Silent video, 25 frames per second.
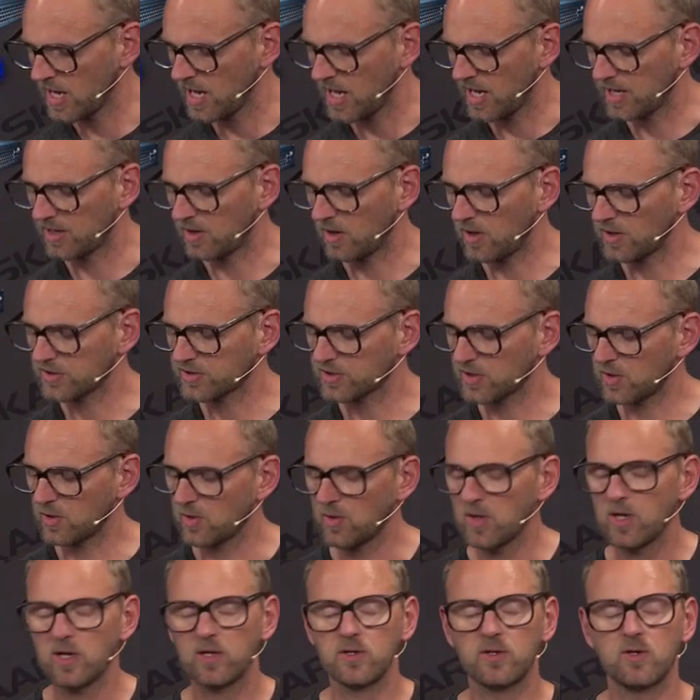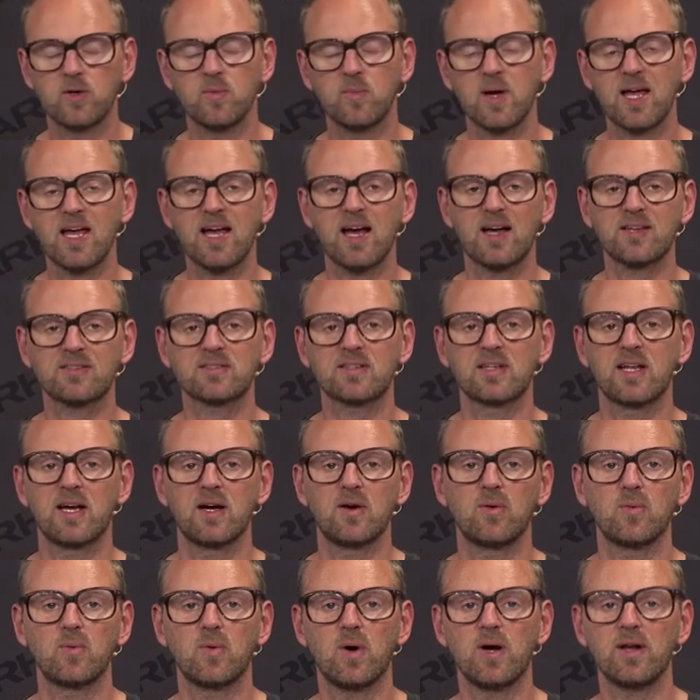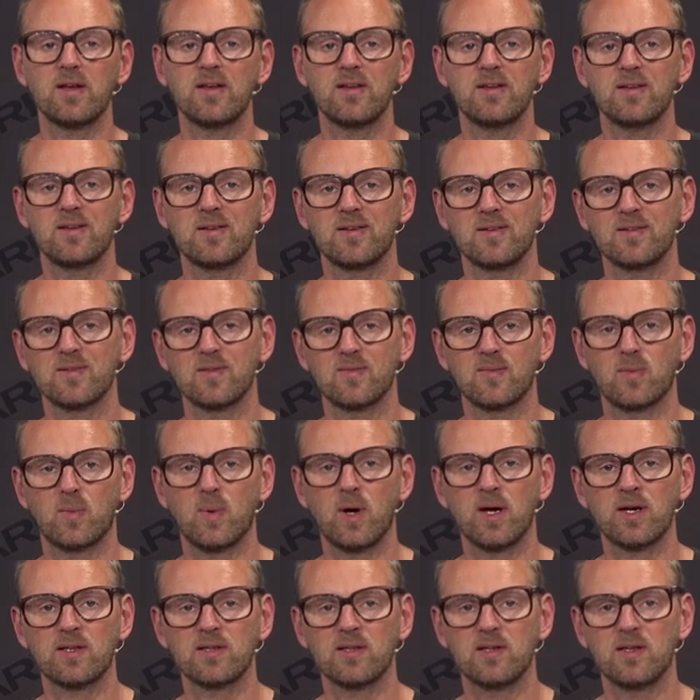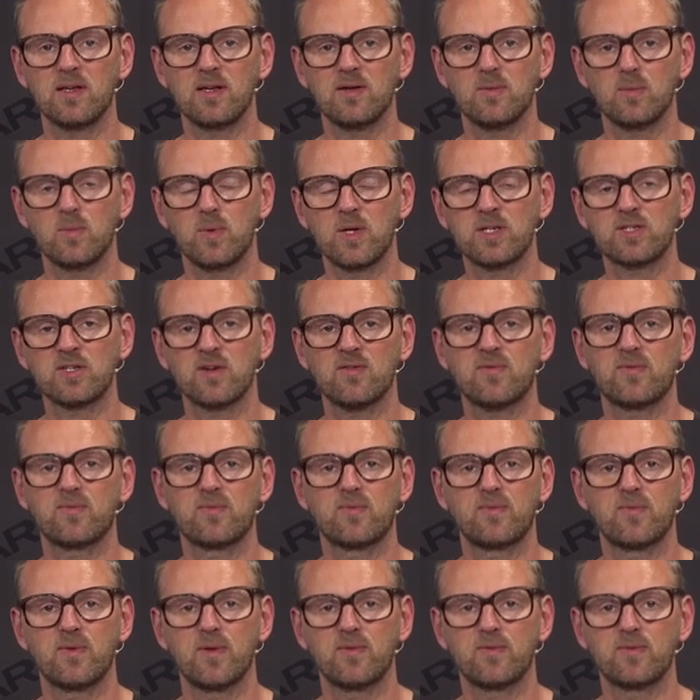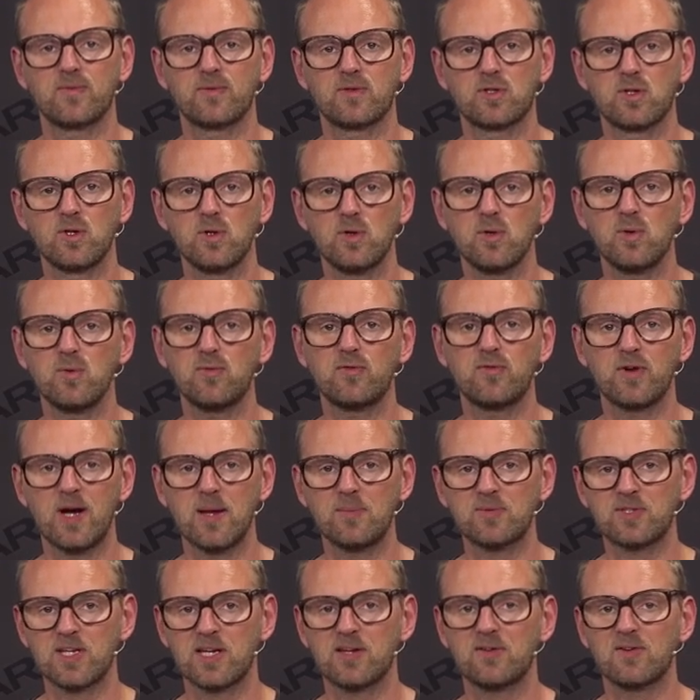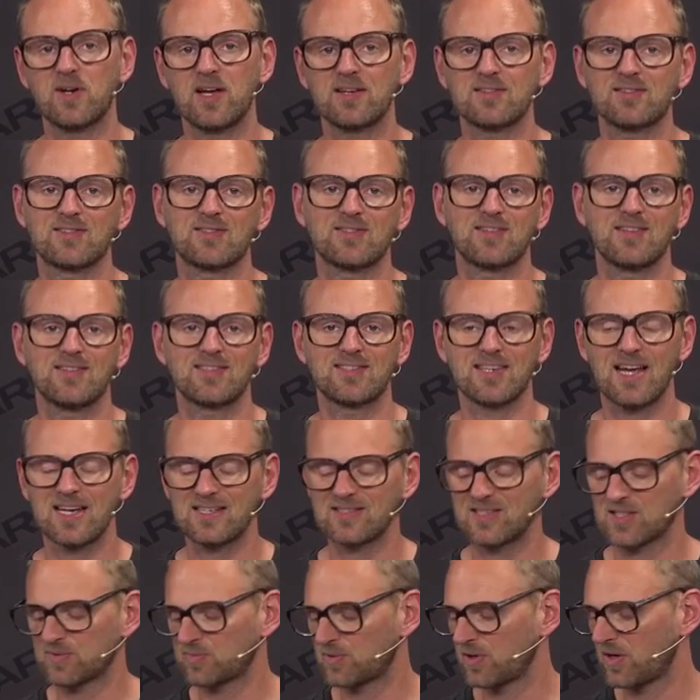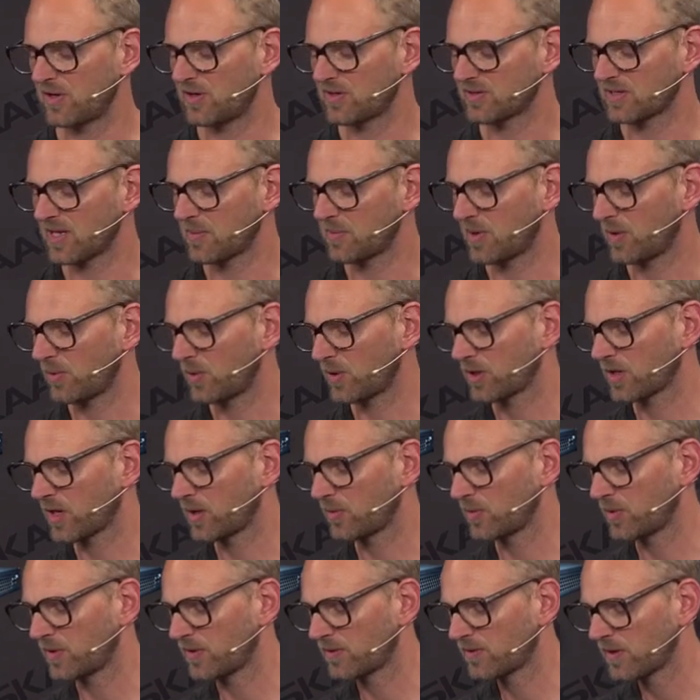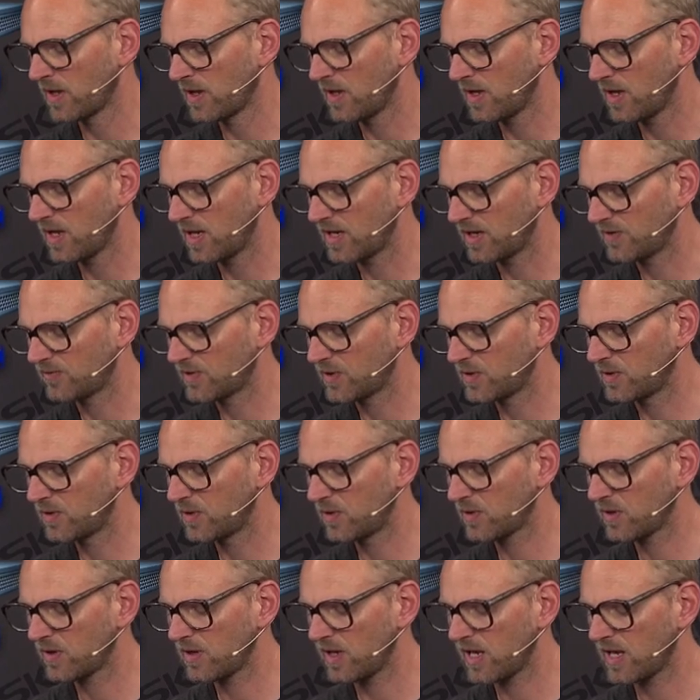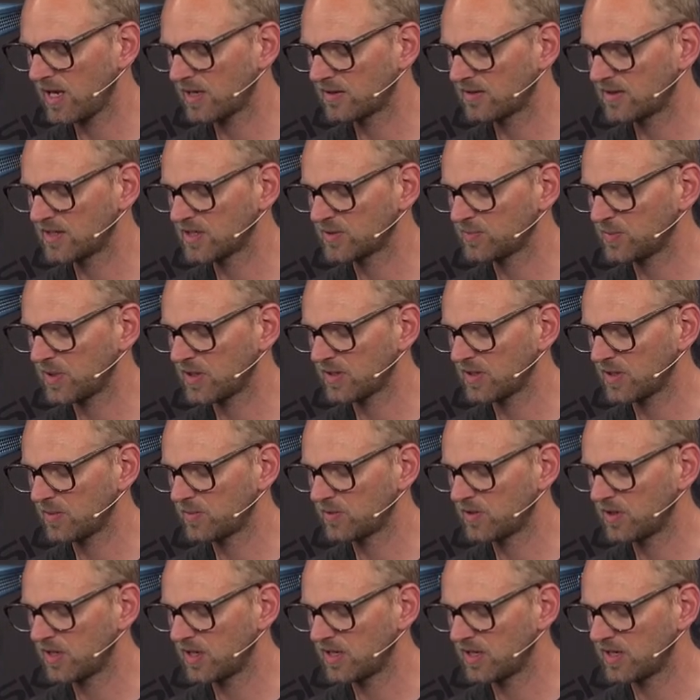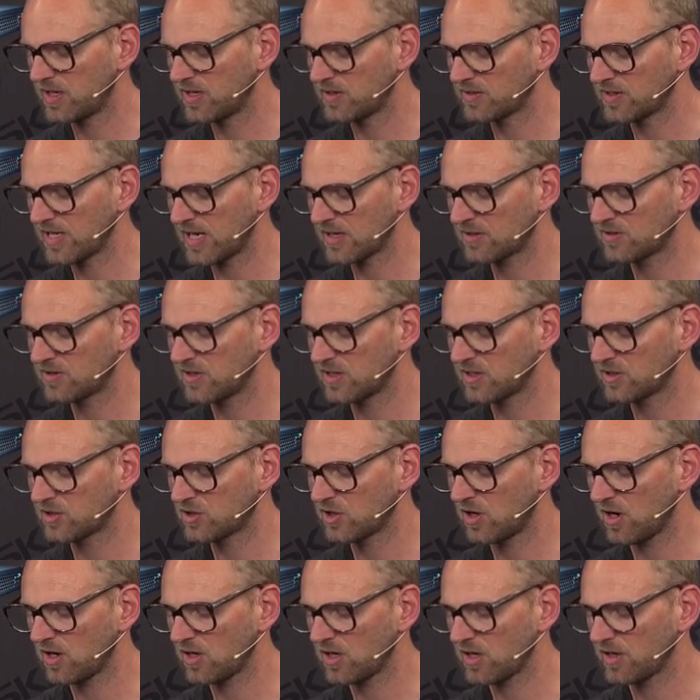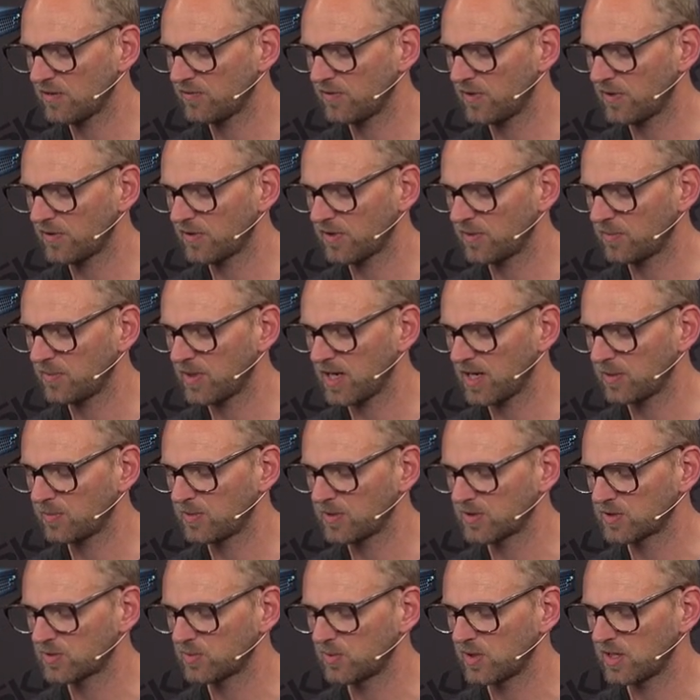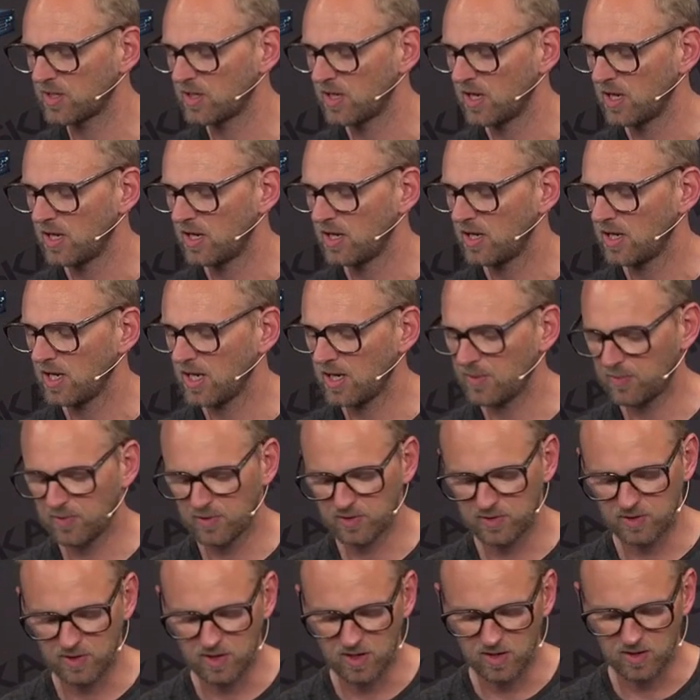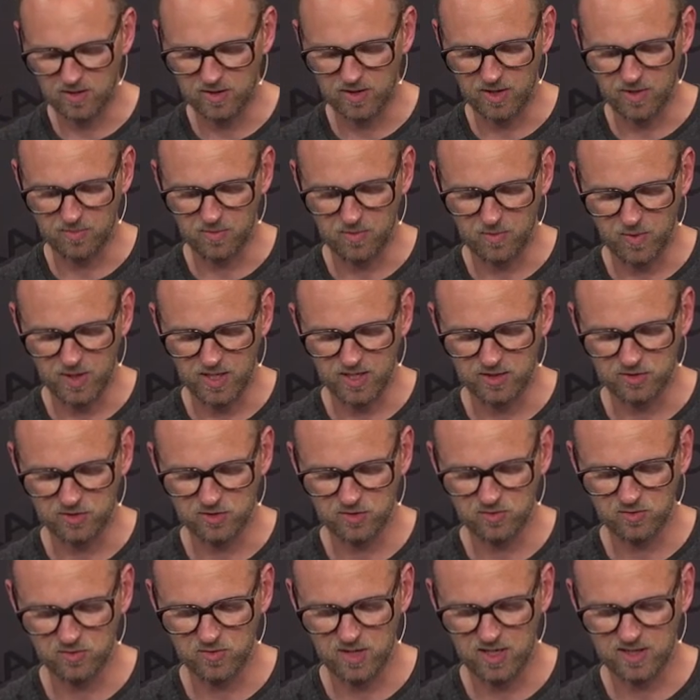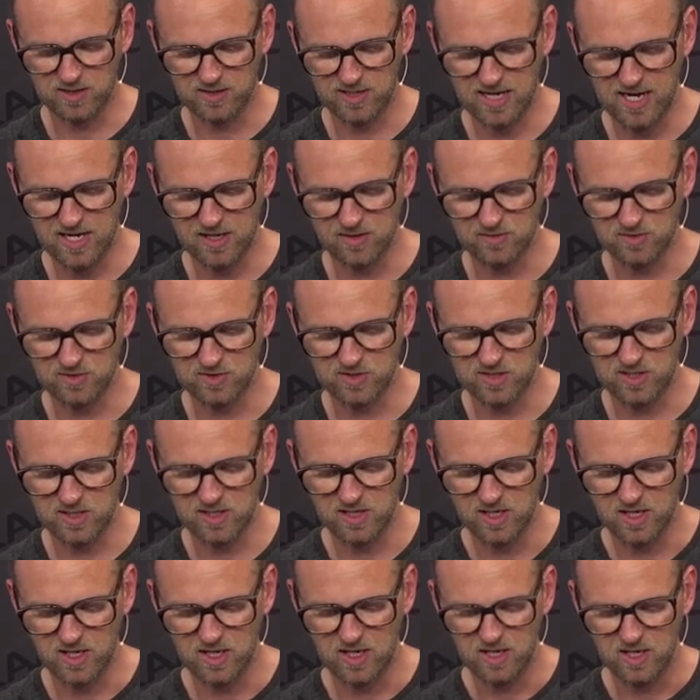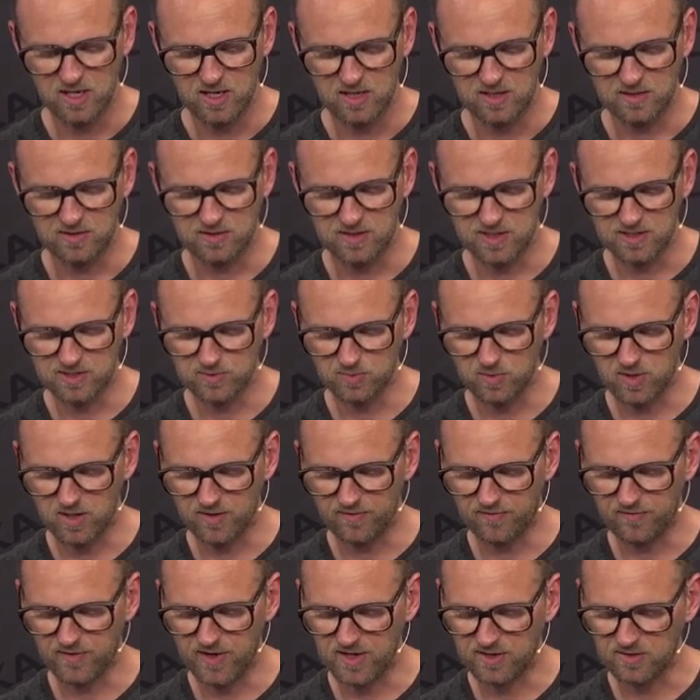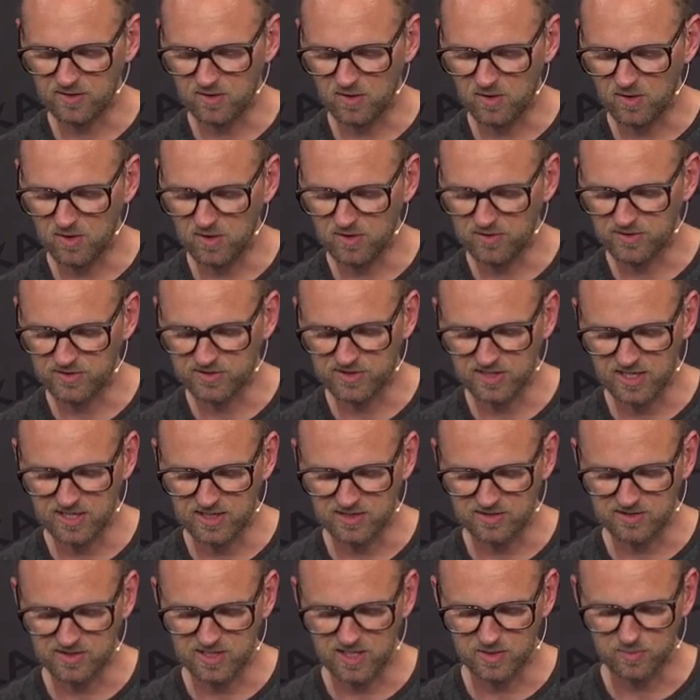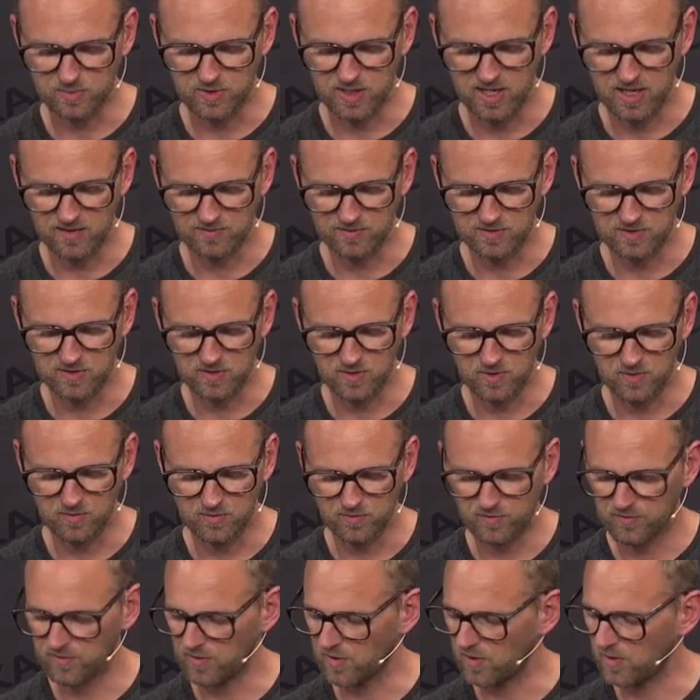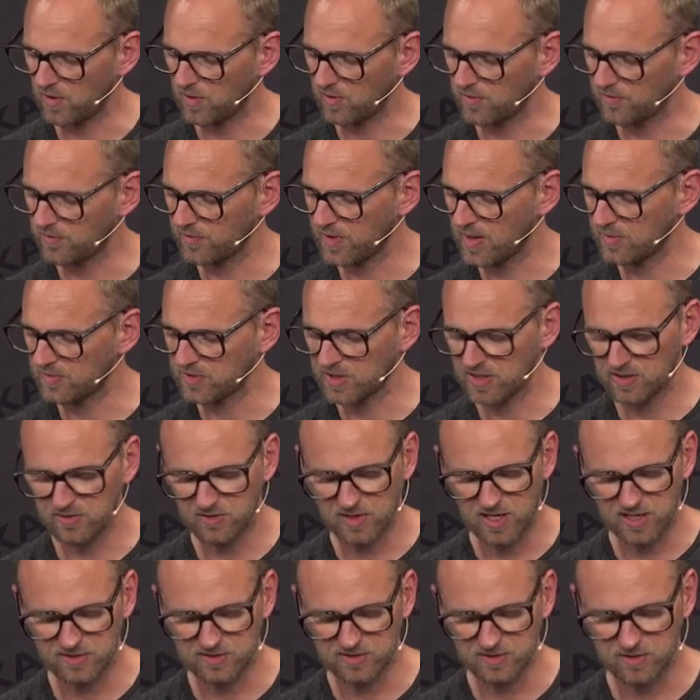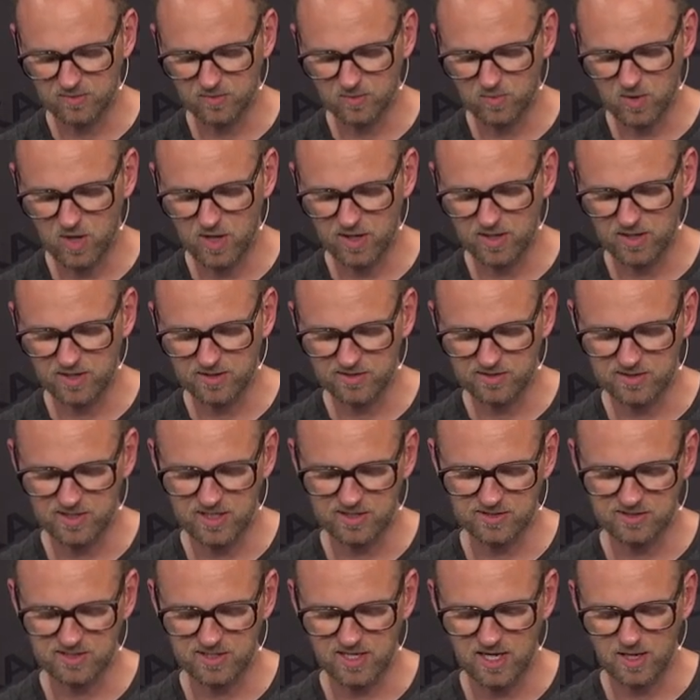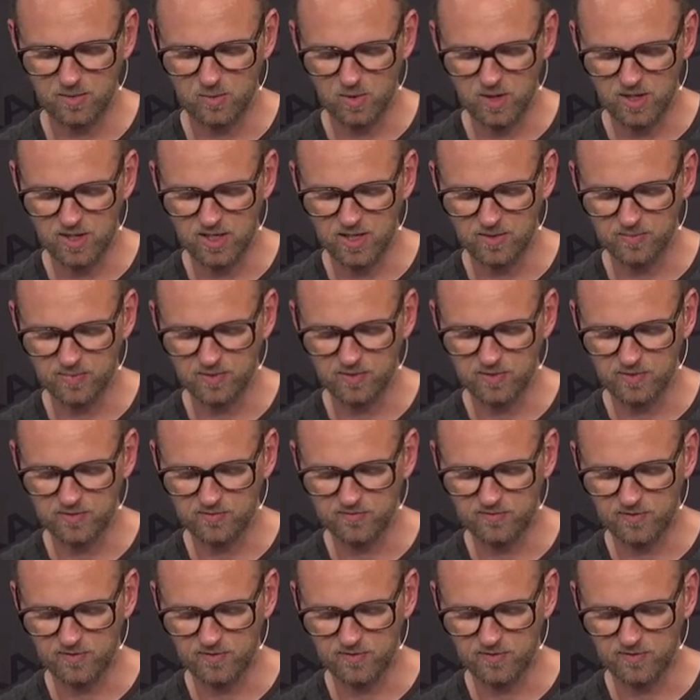And also, you may ask now, which of the two frame synchronizers inside this product am I working with? And if you look at this button up here, it is actually toggling forth and back between input number one and two. And there you see, this will affect all the settings that we have. So for frame synchronizer one, it's SDI one input.